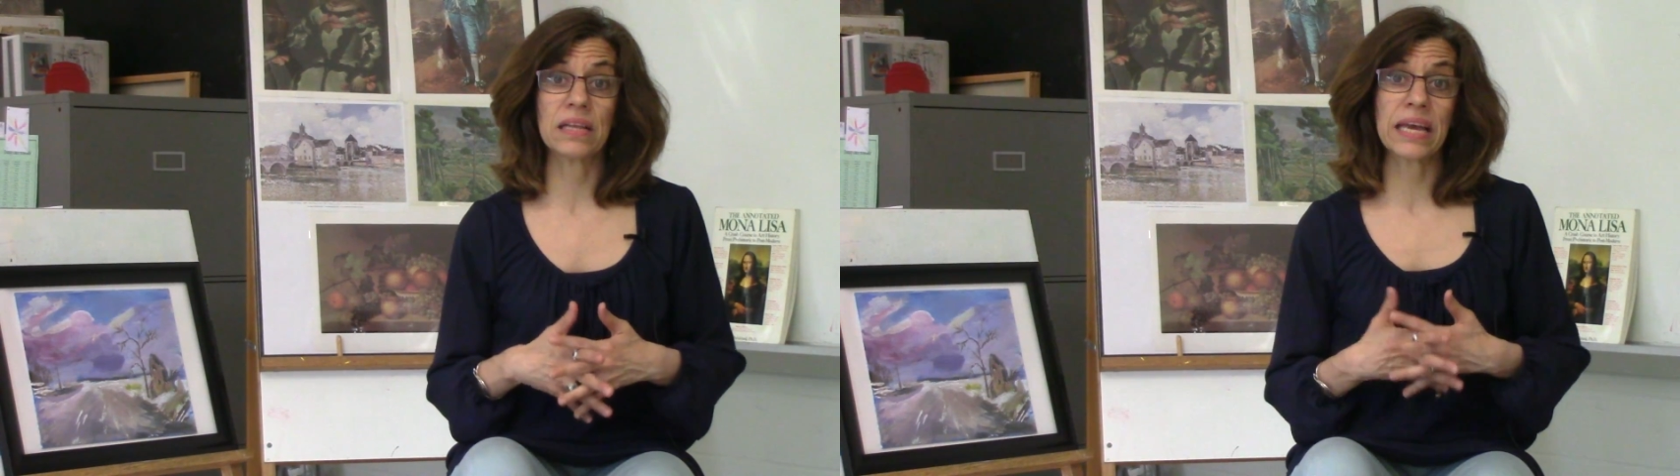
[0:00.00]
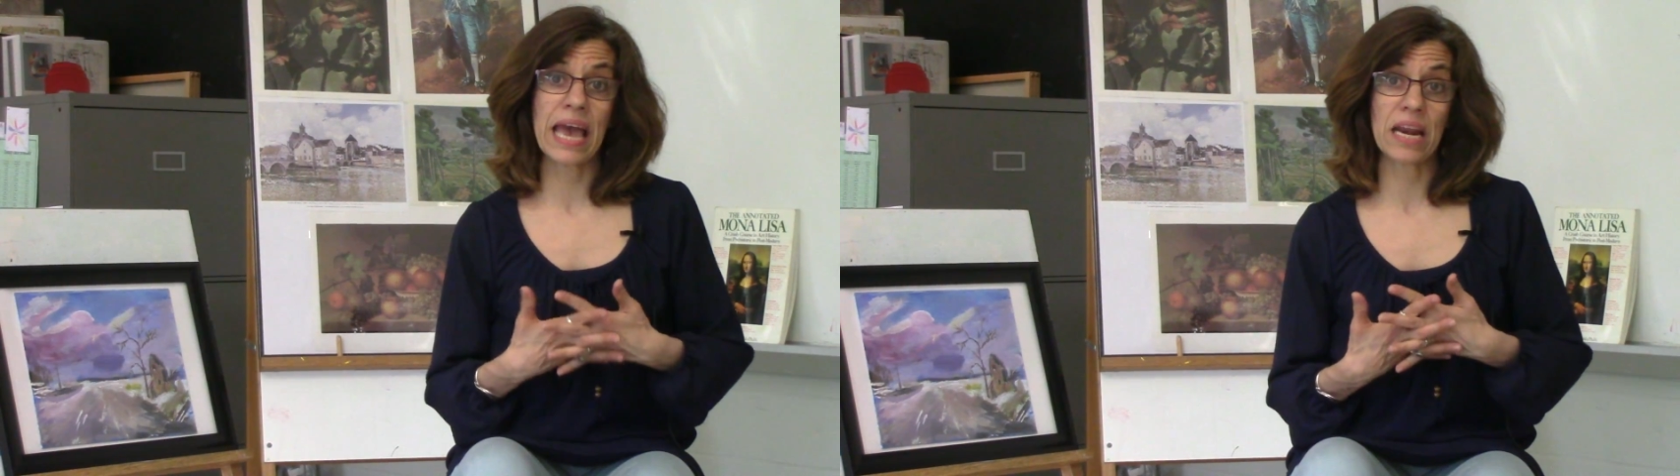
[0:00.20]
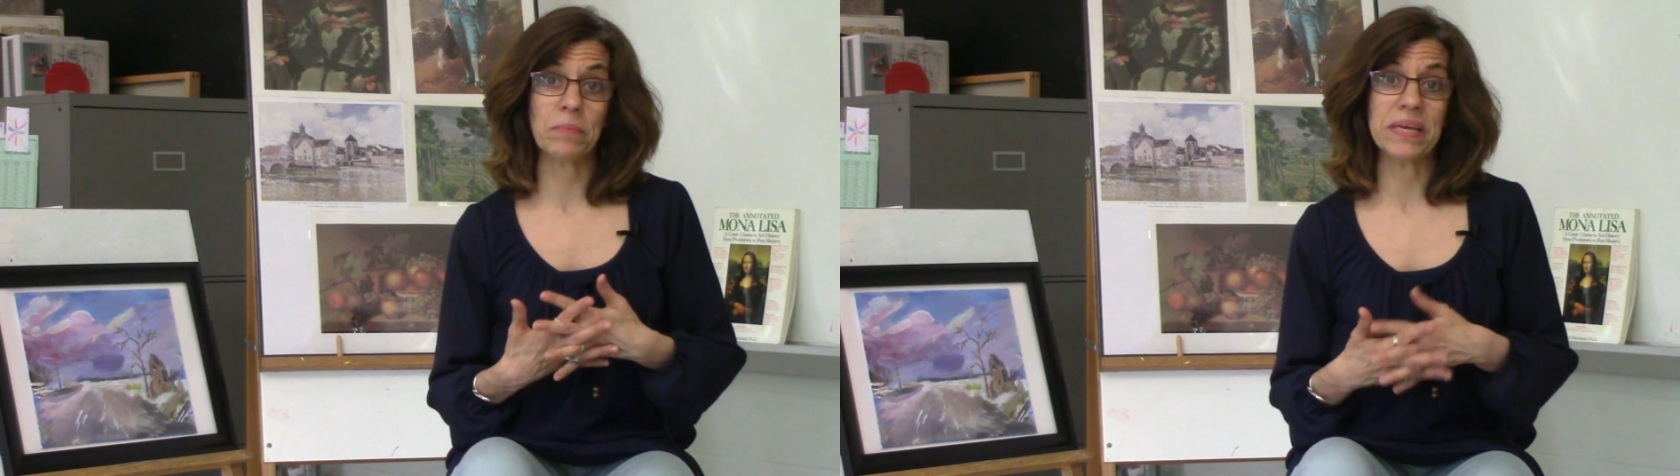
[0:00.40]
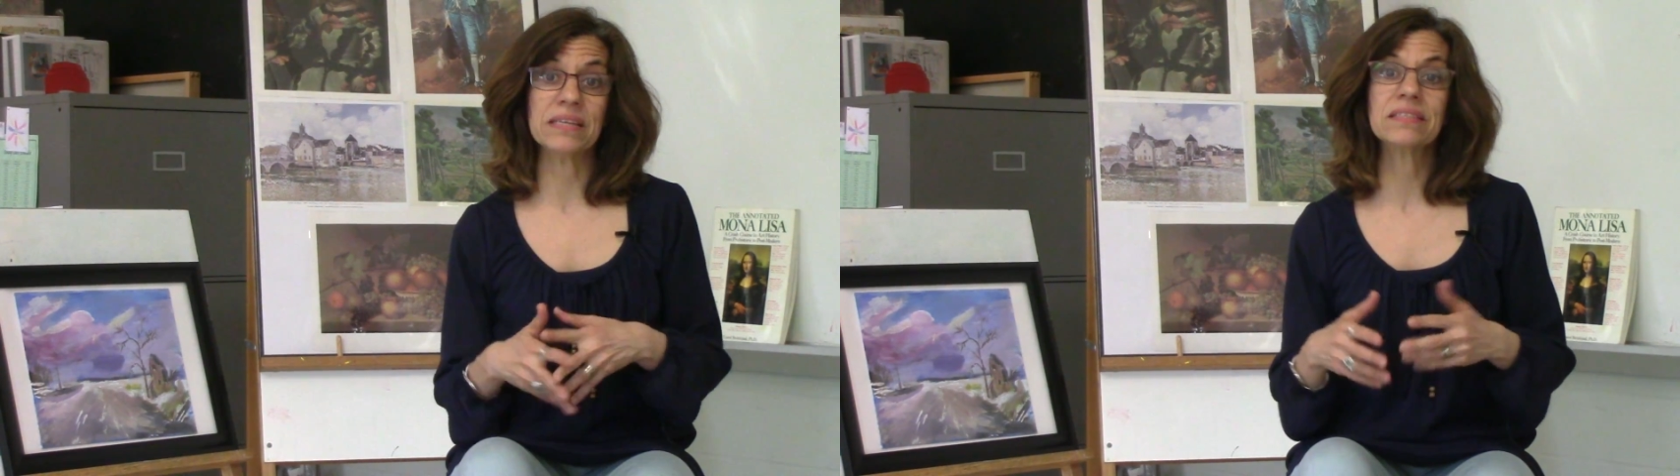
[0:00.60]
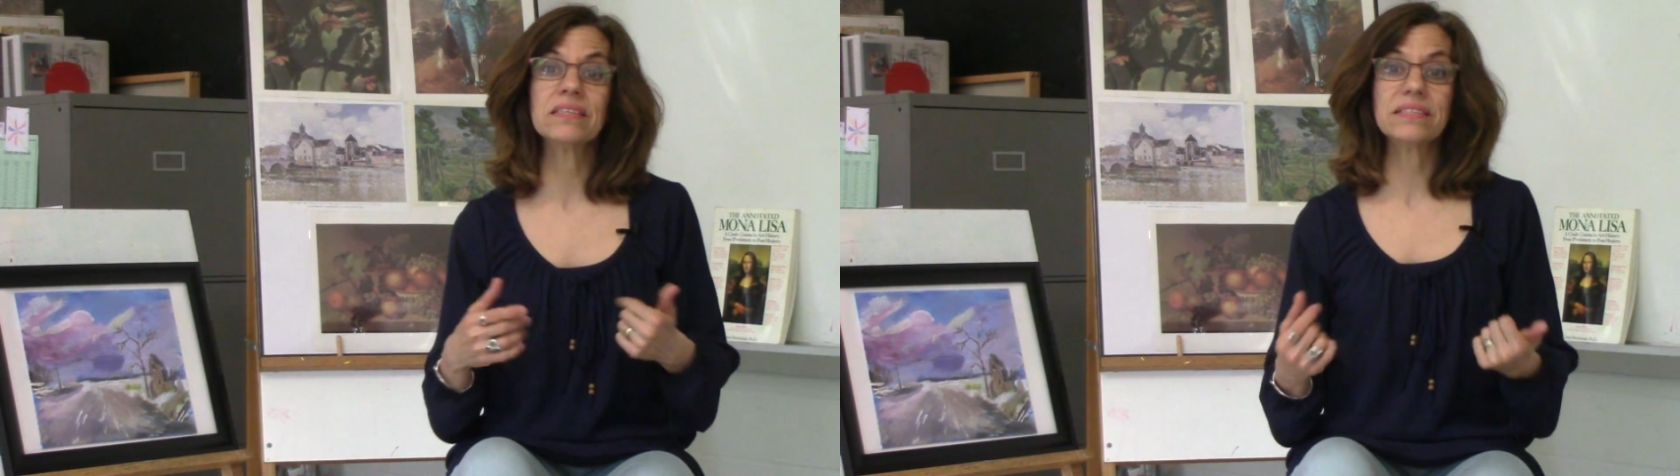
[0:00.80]
Academy
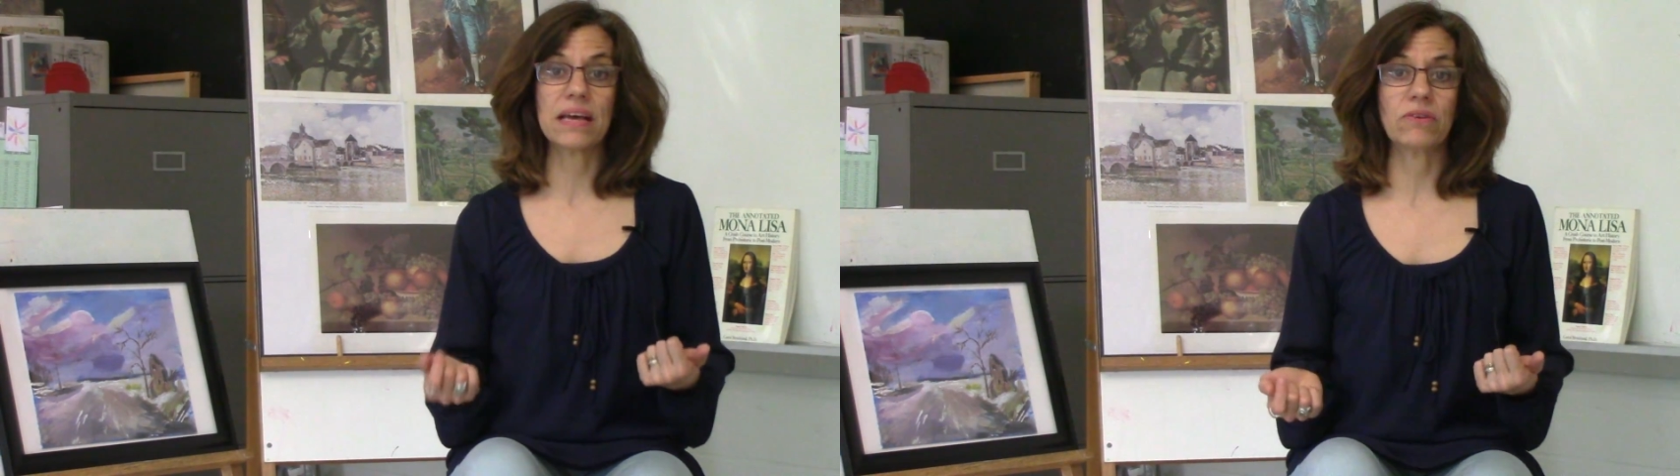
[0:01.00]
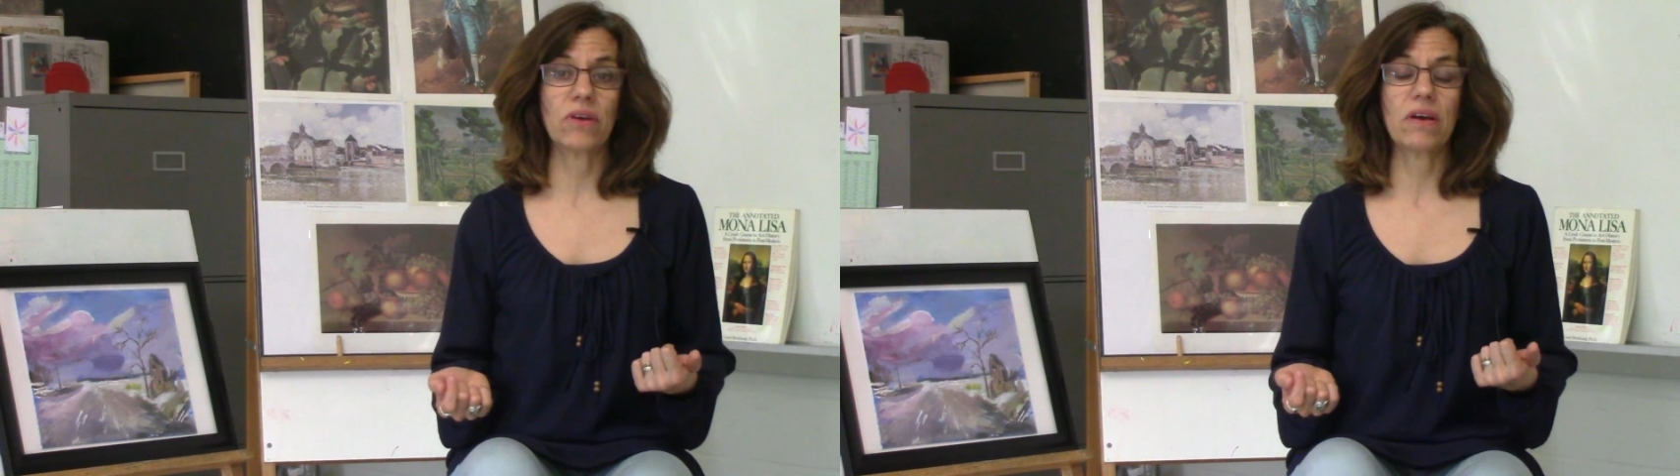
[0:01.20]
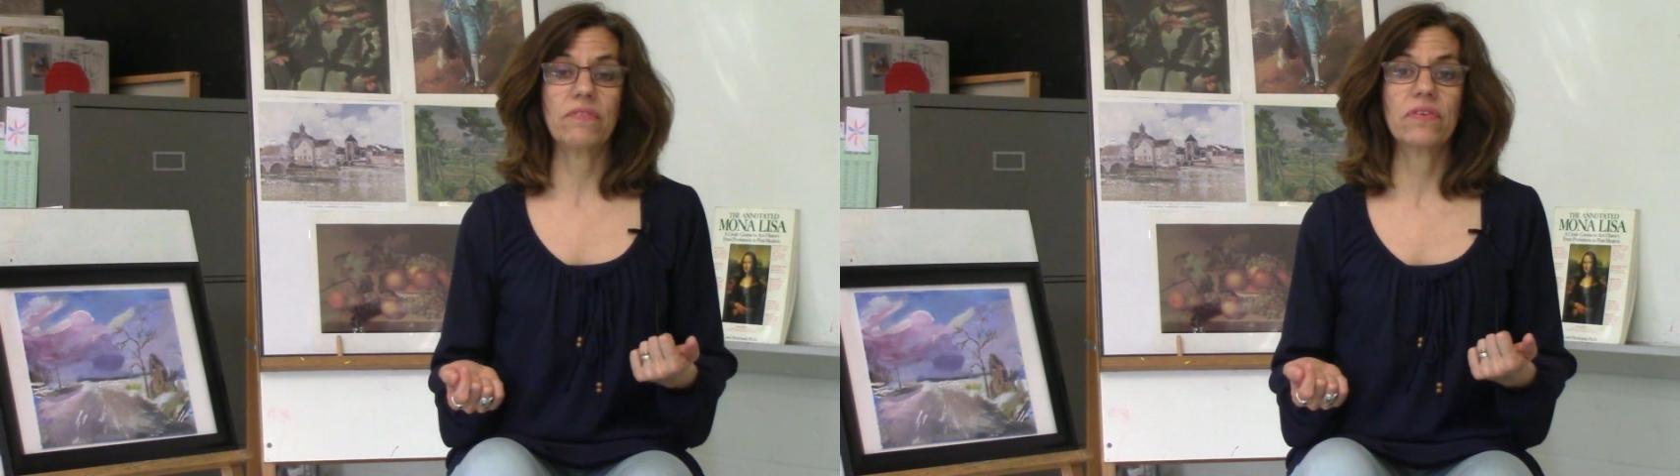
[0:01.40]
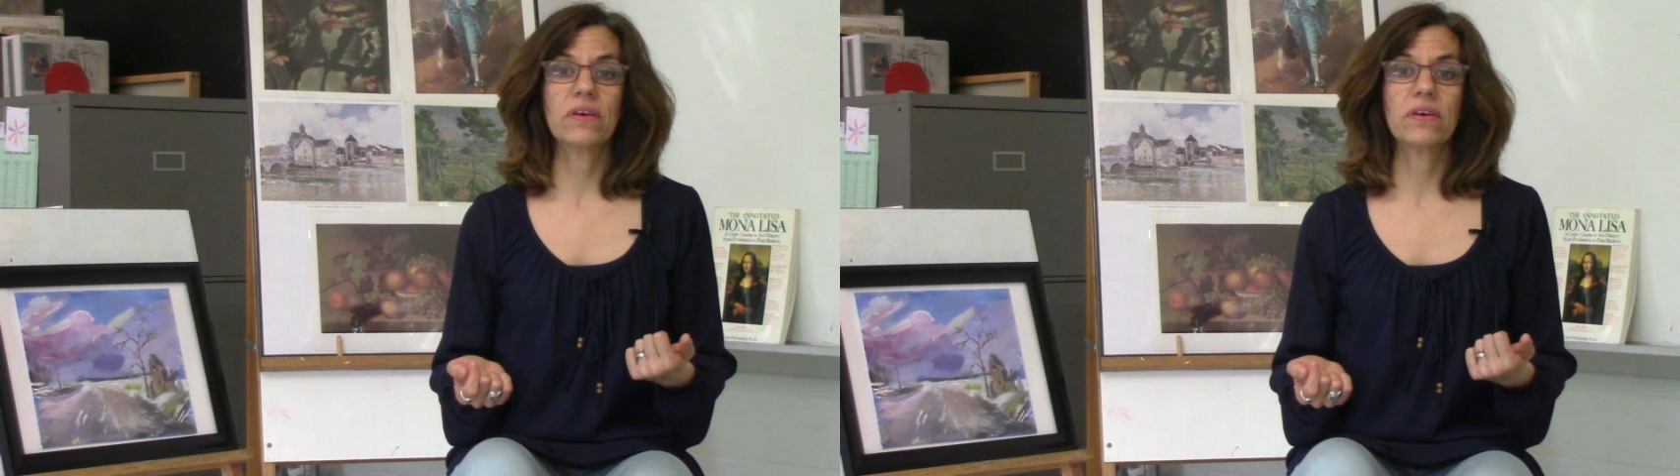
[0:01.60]
is the sound off.